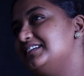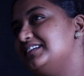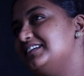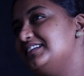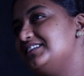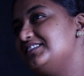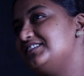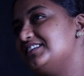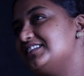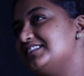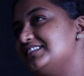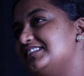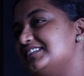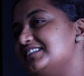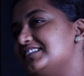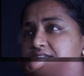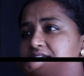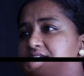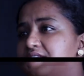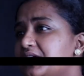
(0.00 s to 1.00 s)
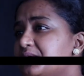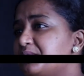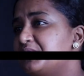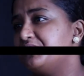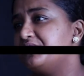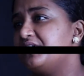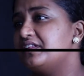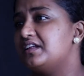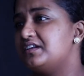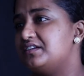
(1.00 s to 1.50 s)
Interesting. Like, my
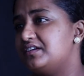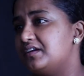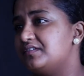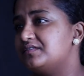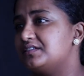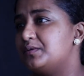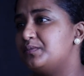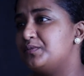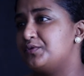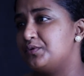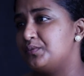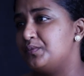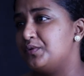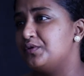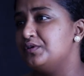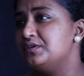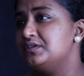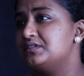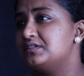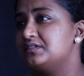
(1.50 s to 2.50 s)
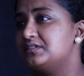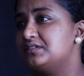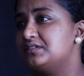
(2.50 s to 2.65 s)
father drives a Pro Box,